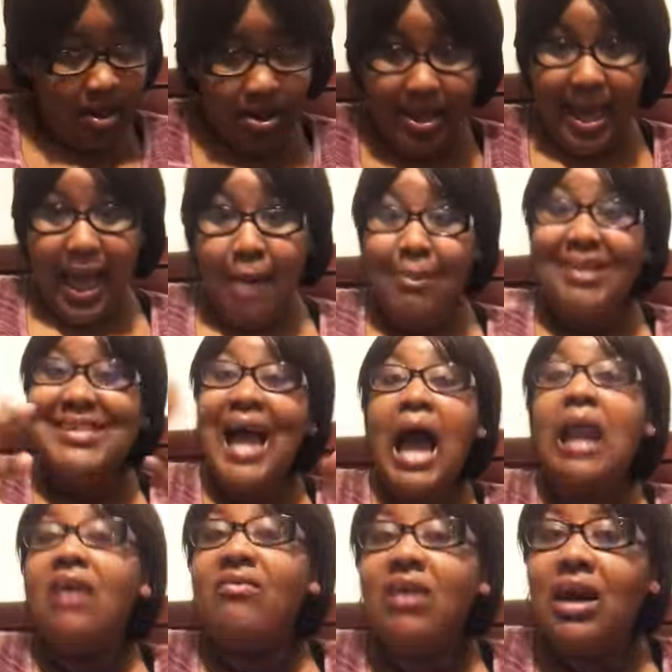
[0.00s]
Okay, I'm a
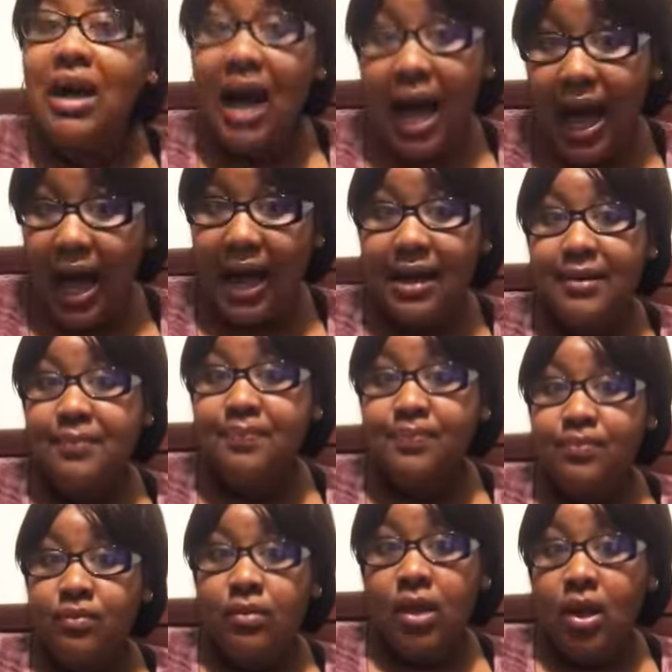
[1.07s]
child of God.
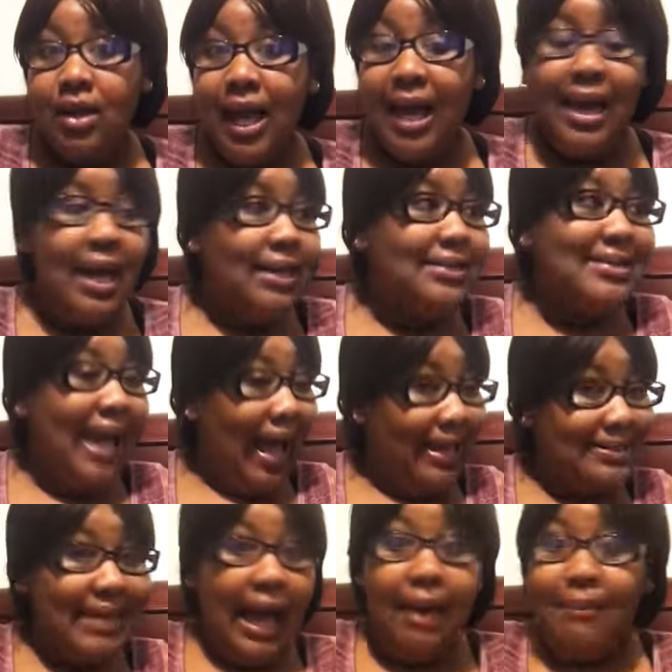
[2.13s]
Okay,
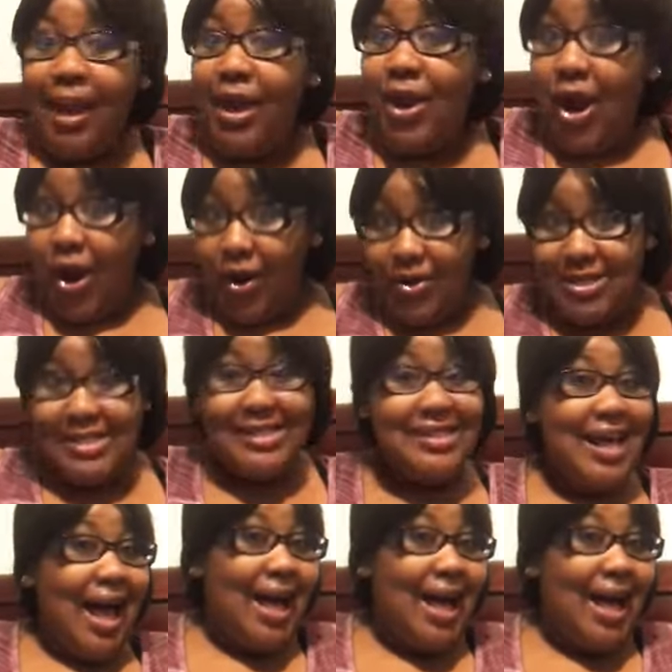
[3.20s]
yes, I may curse.